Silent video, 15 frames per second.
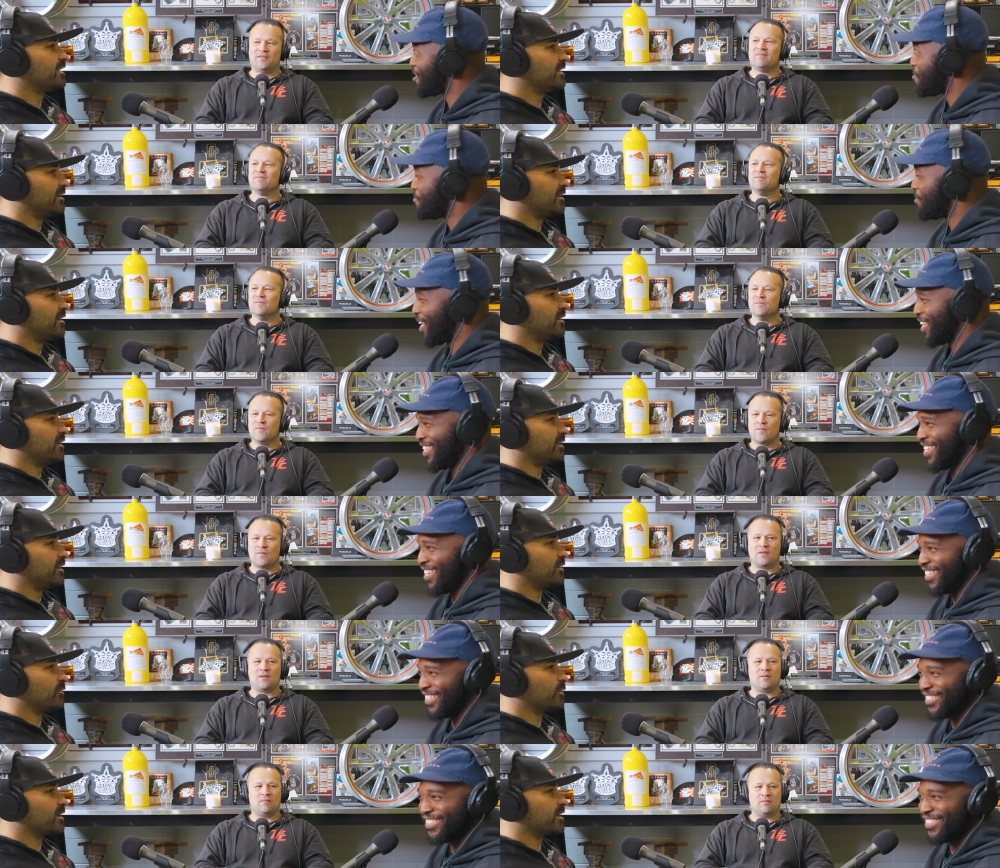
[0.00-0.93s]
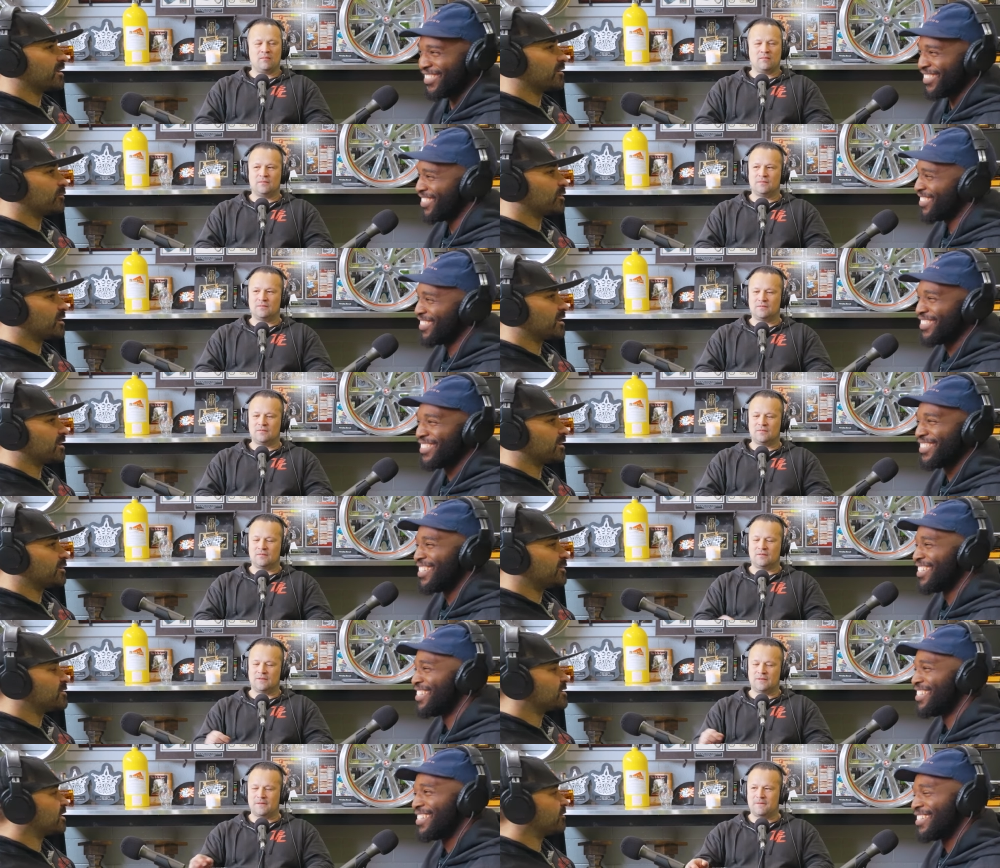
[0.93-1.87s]
Speaker 1: oh my god, we're gonna we're gonna
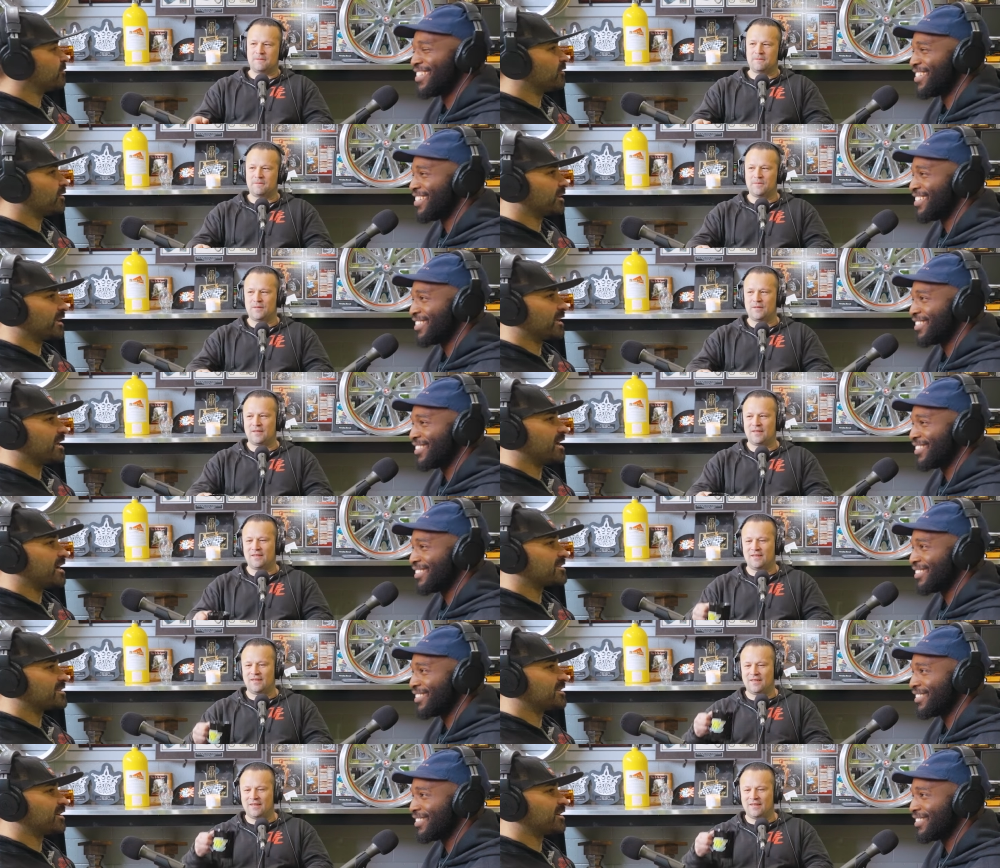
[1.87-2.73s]
lose our fucking nuts